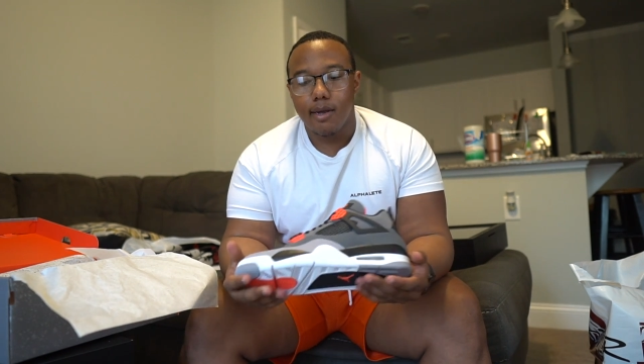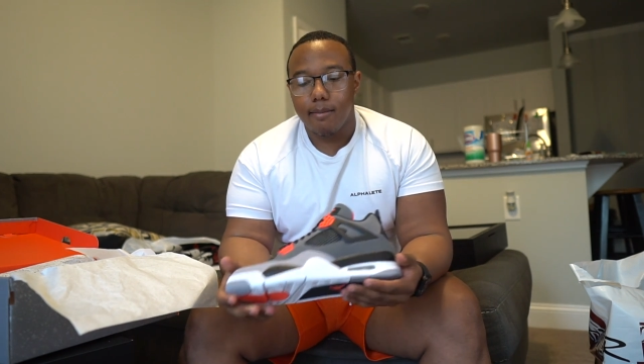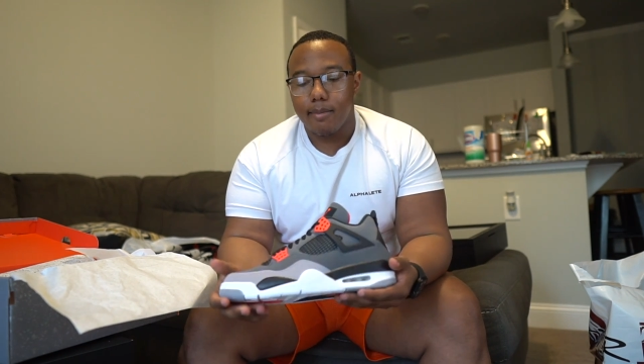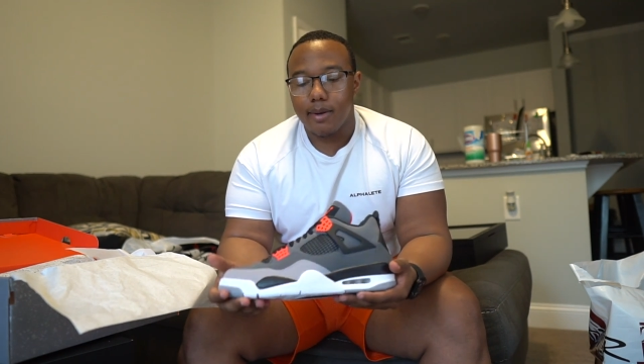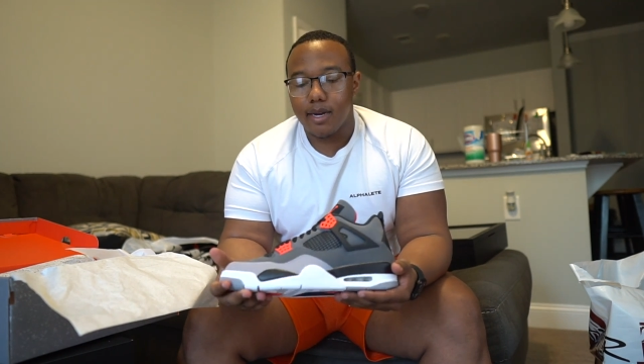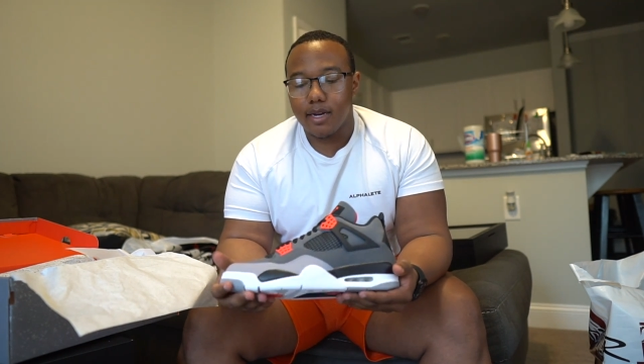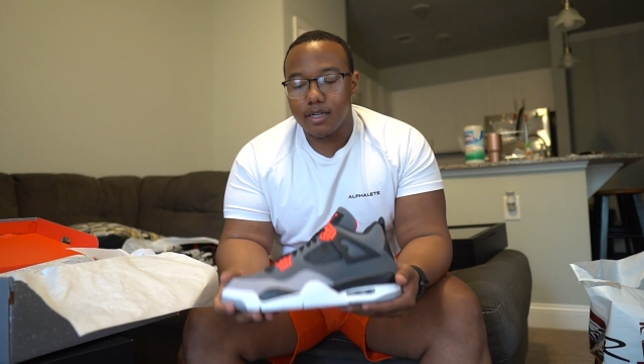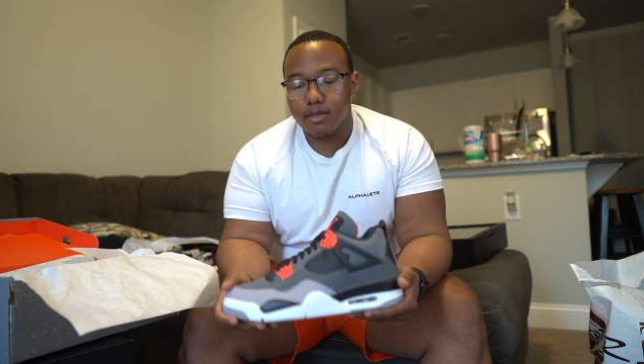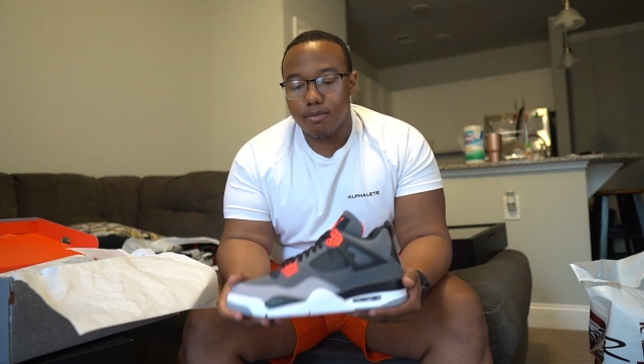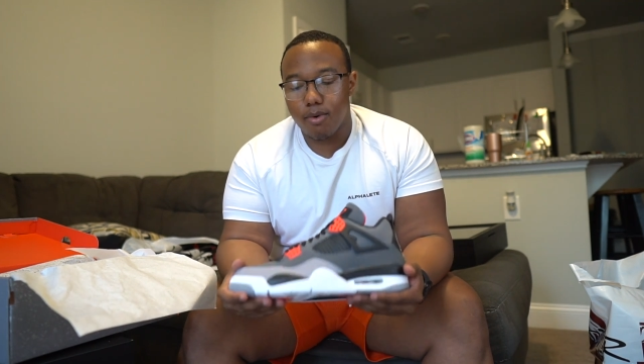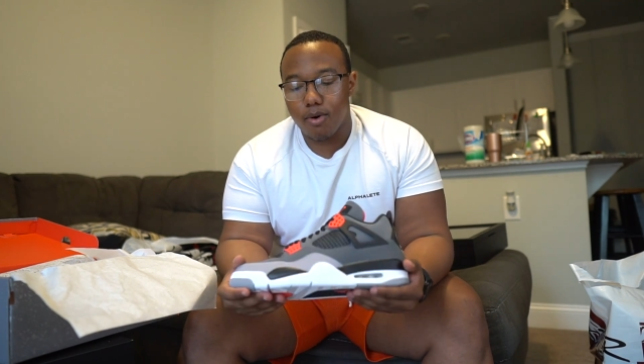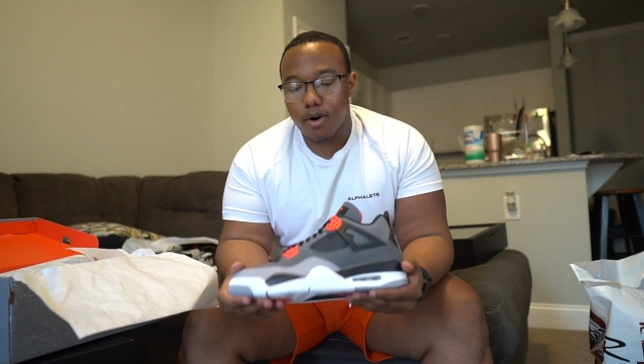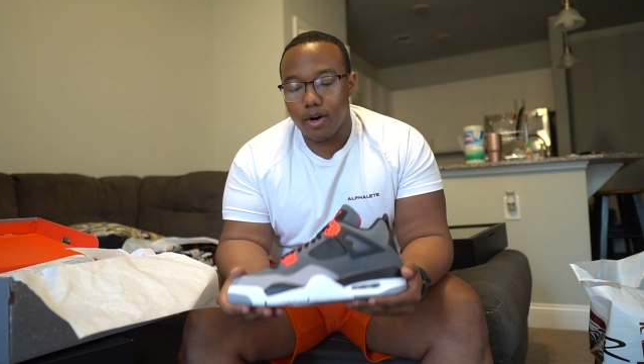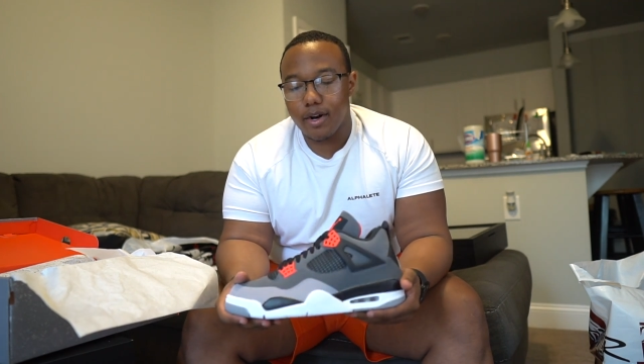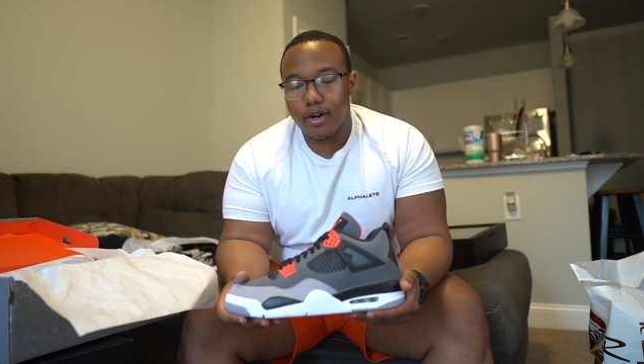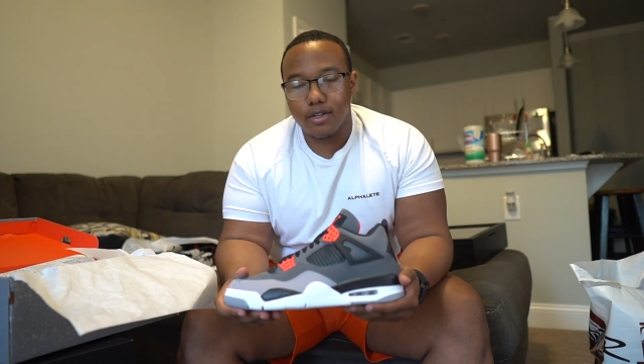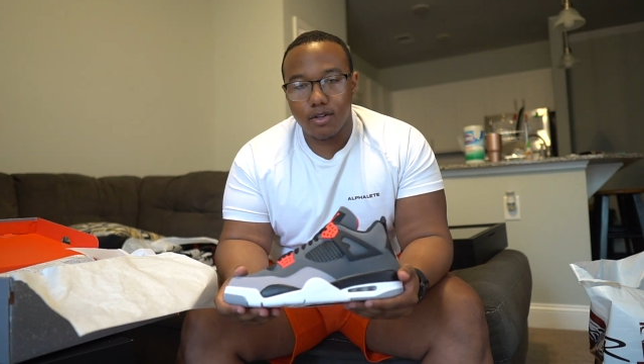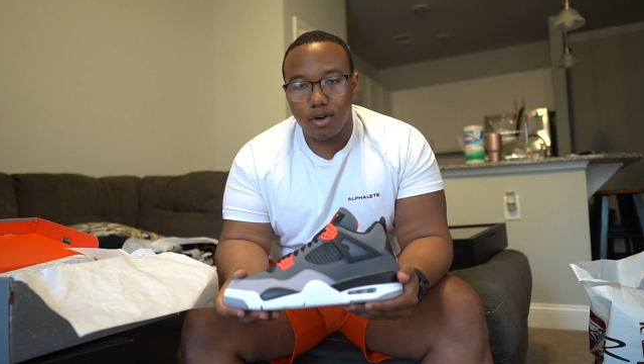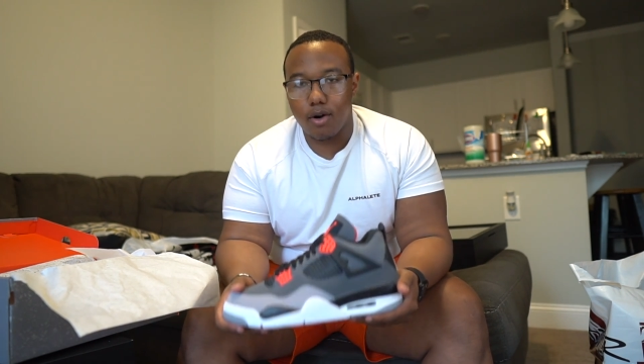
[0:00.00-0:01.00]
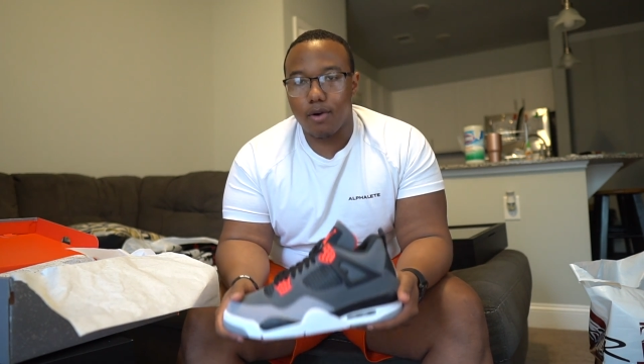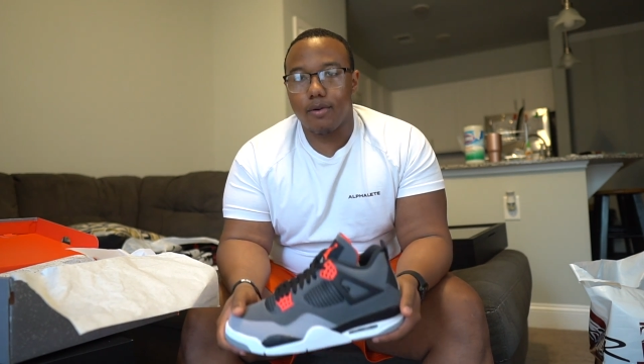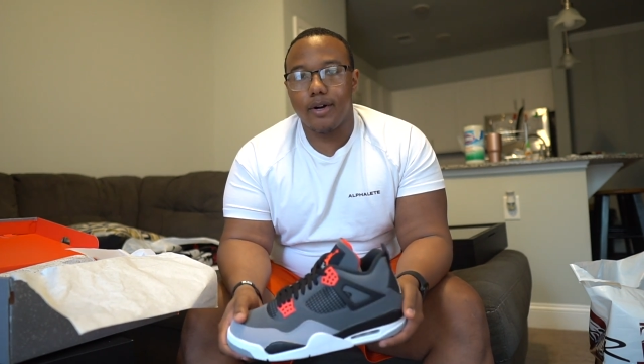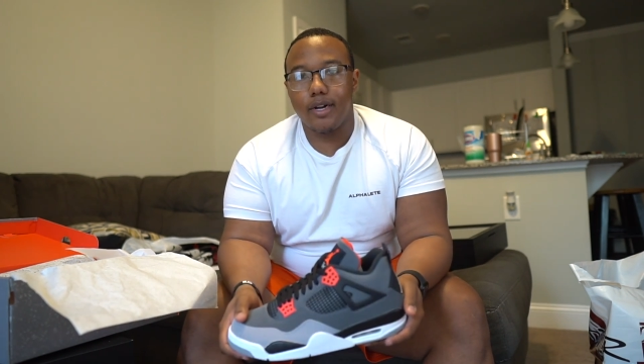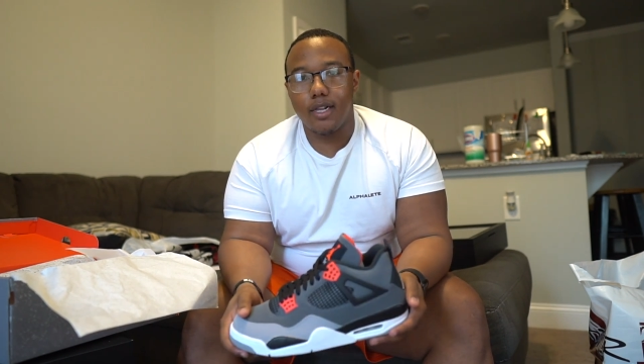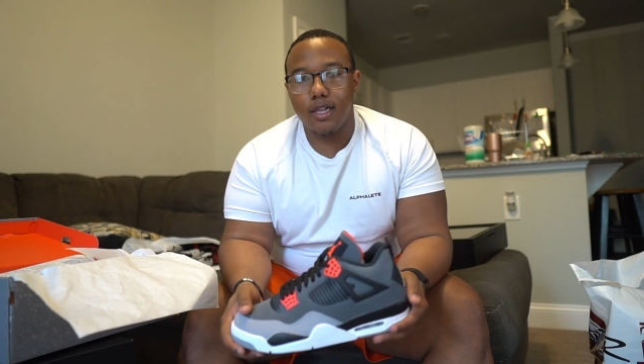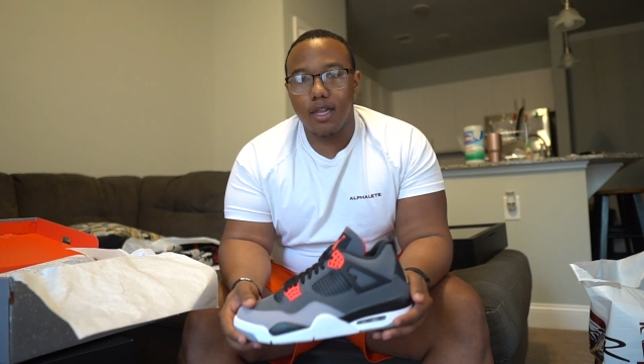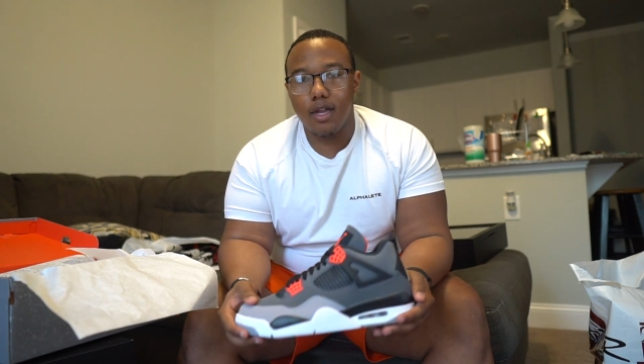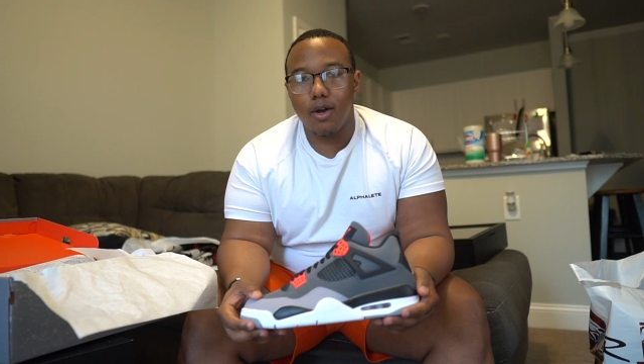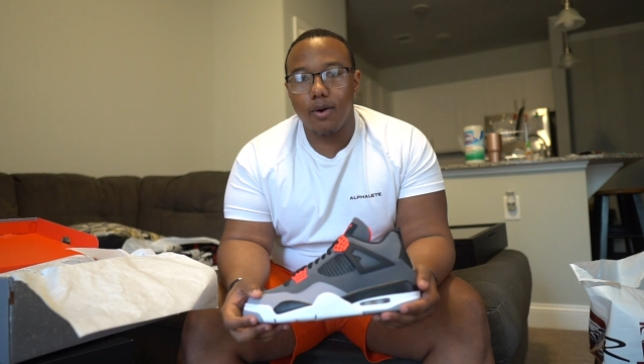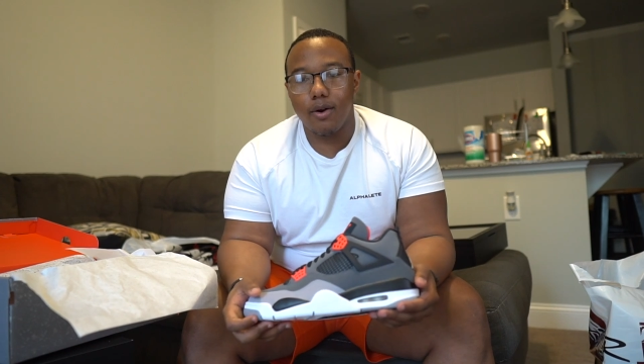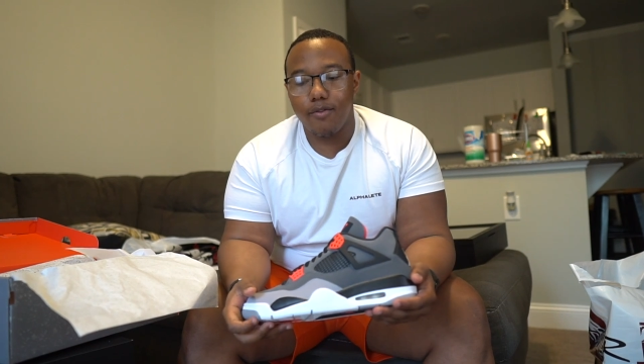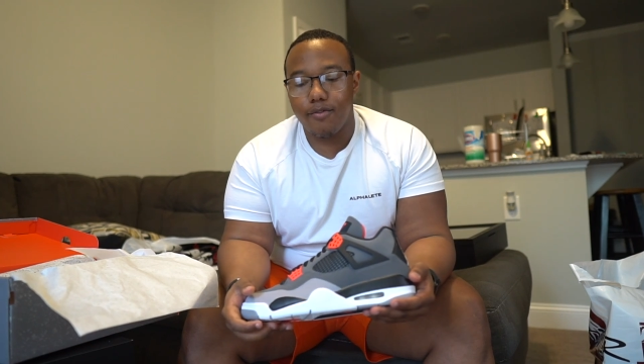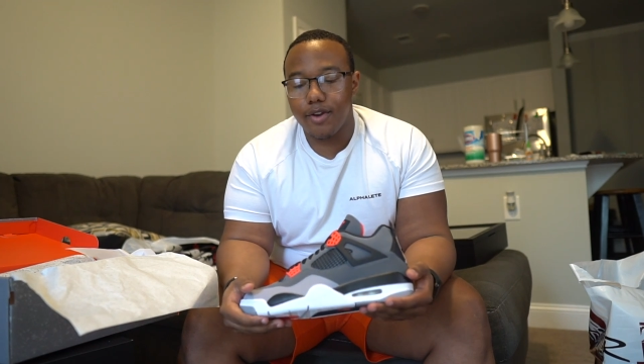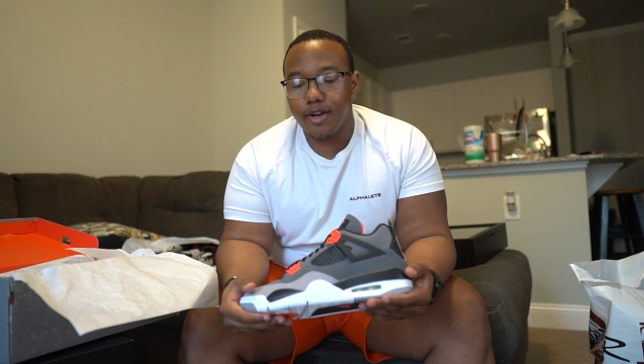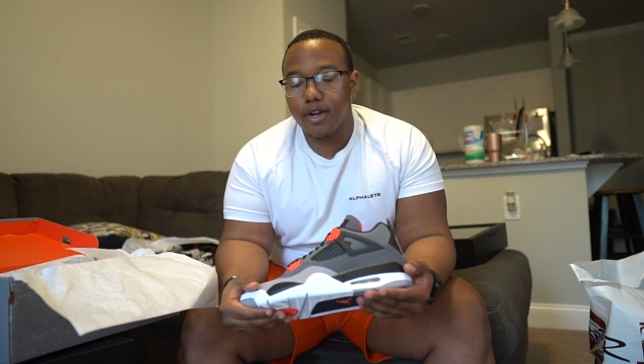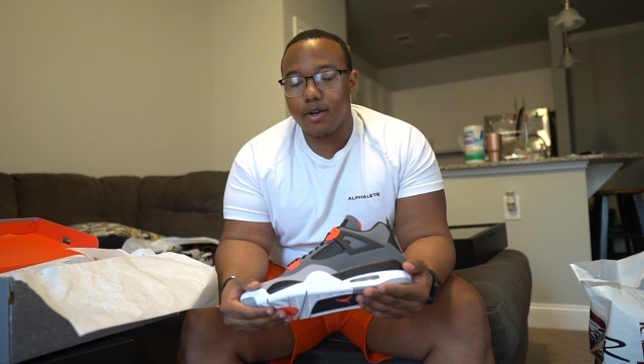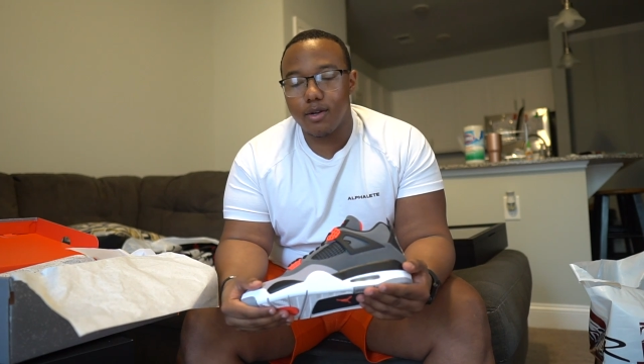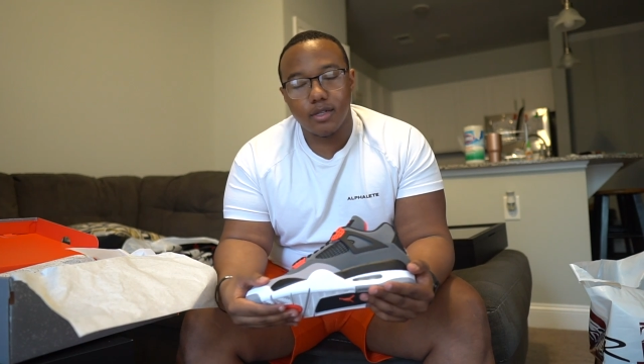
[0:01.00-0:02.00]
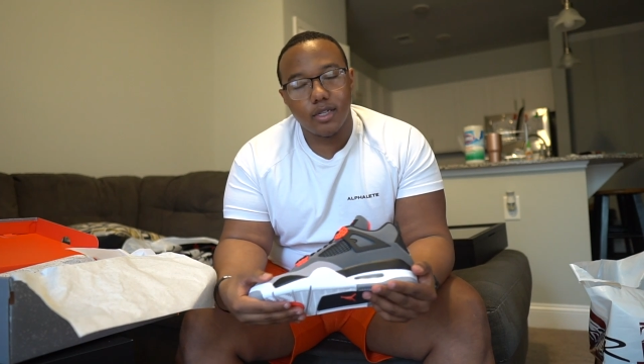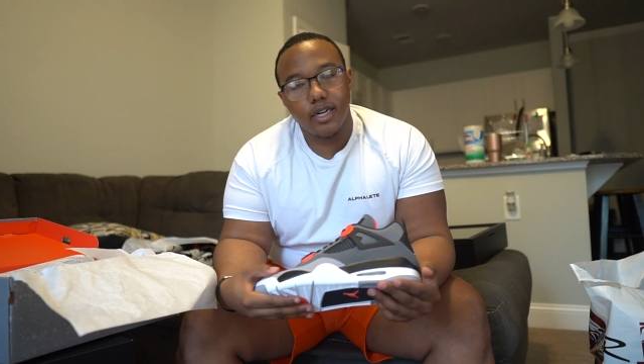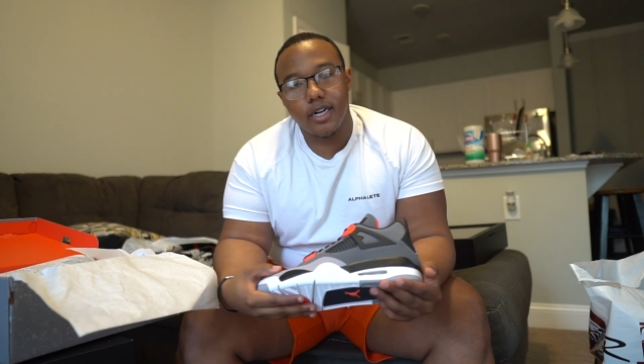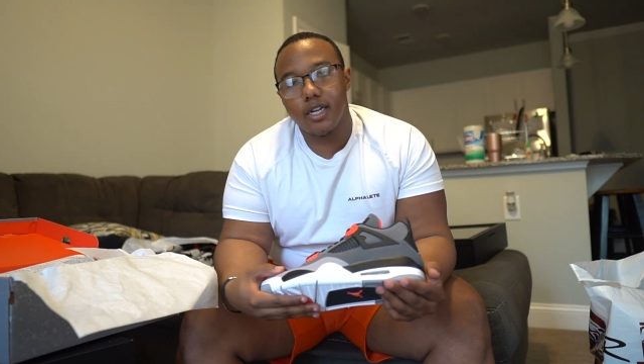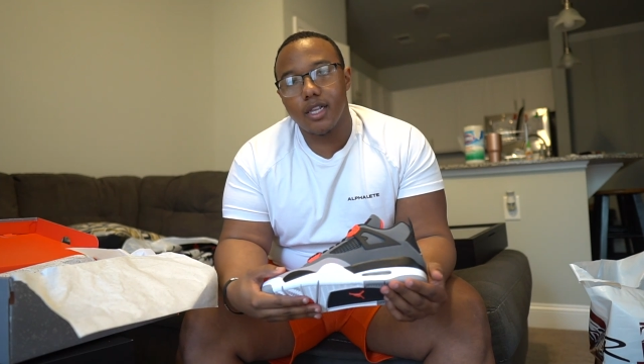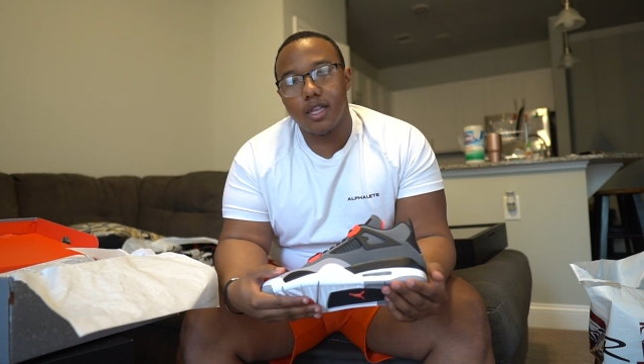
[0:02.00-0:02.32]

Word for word: because market is already low if it goes any